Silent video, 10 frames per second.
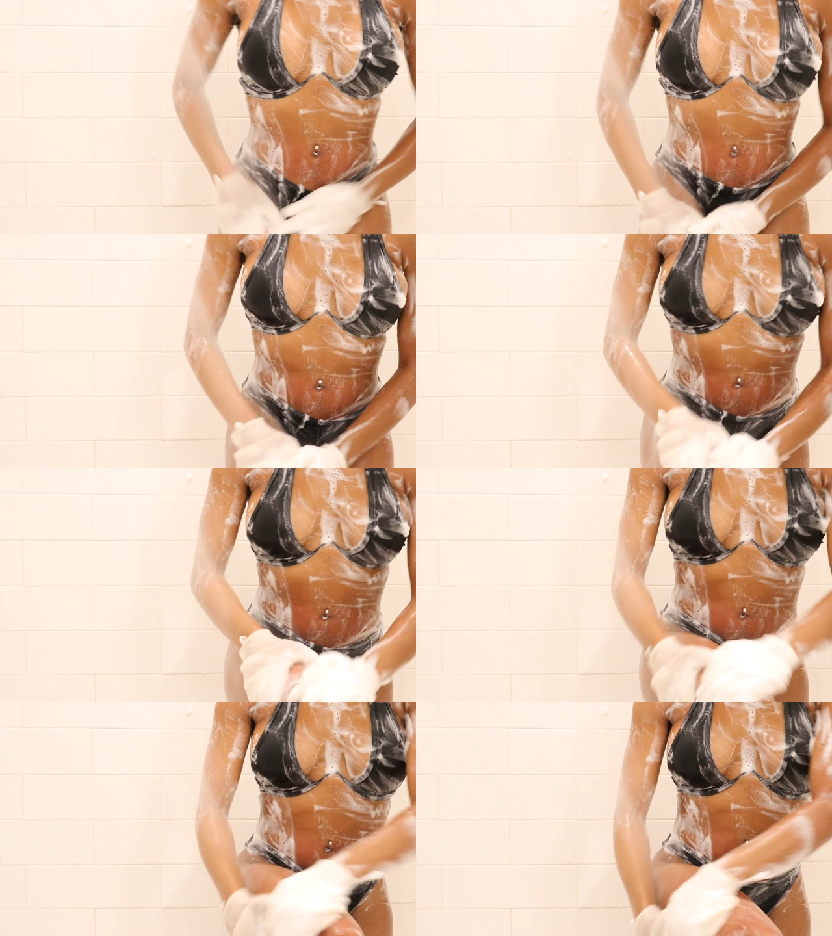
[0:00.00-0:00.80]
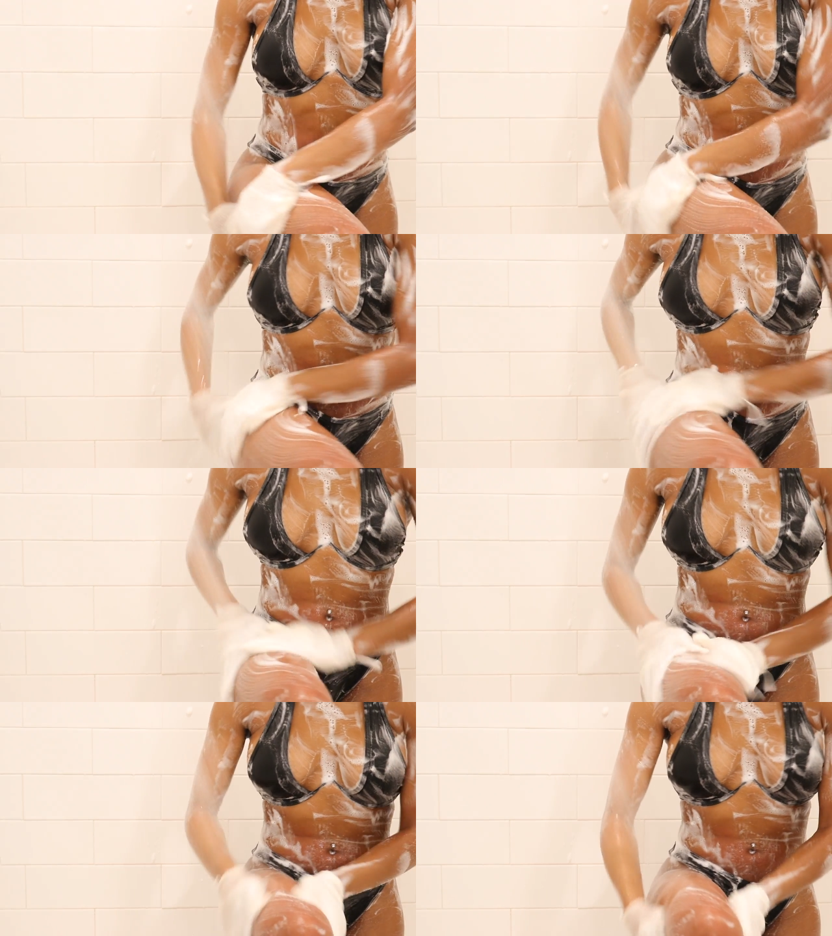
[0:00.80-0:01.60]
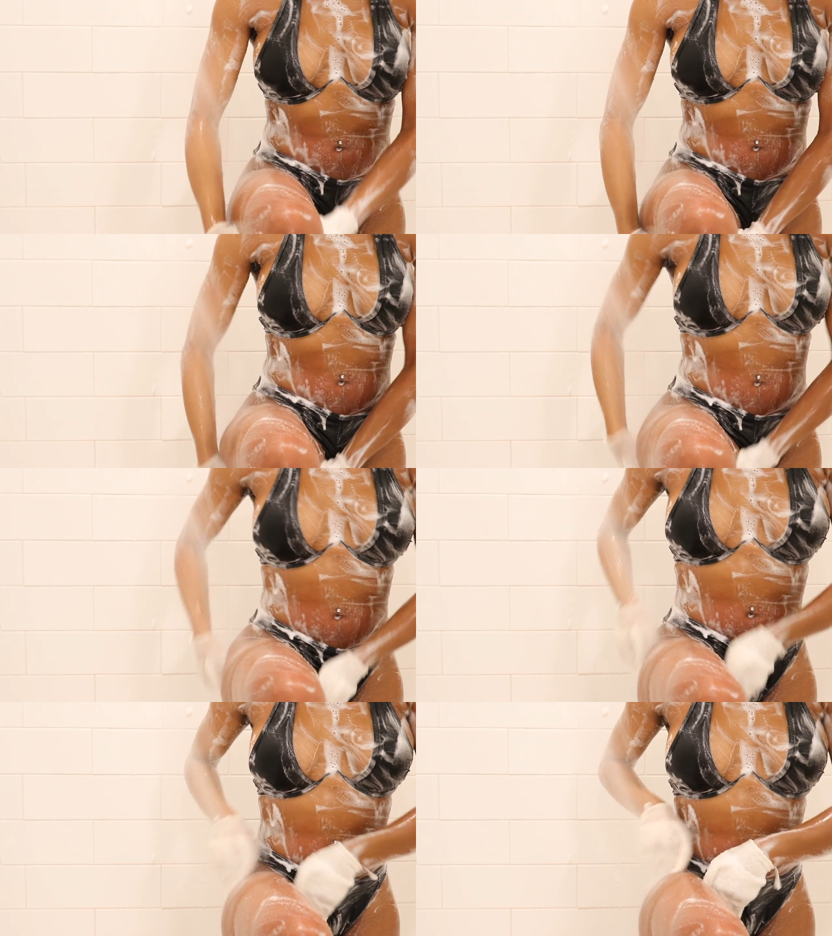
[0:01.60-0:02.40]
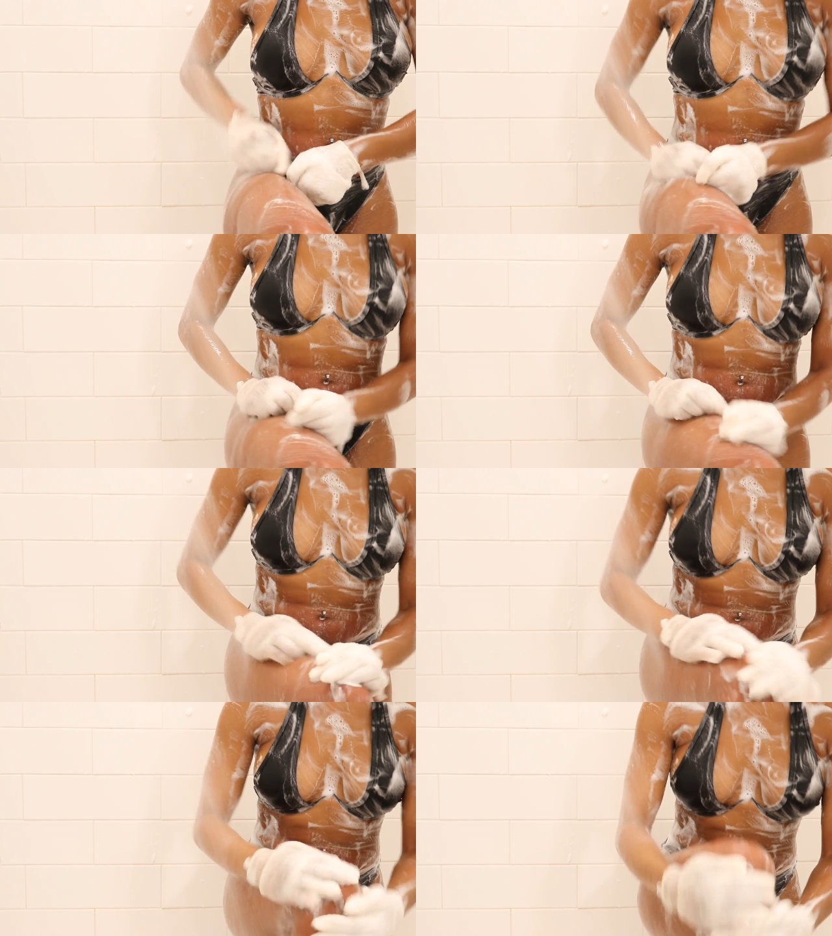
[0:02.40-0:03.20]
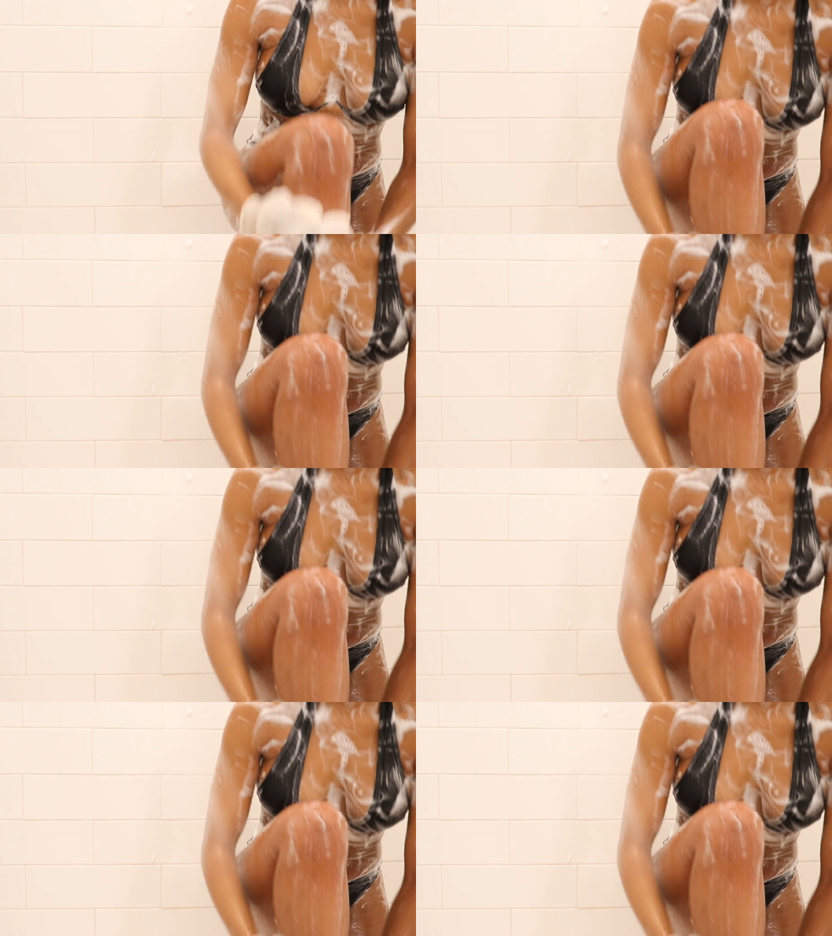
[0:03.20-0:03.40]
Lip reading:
No face is visible, so there are no lips to read.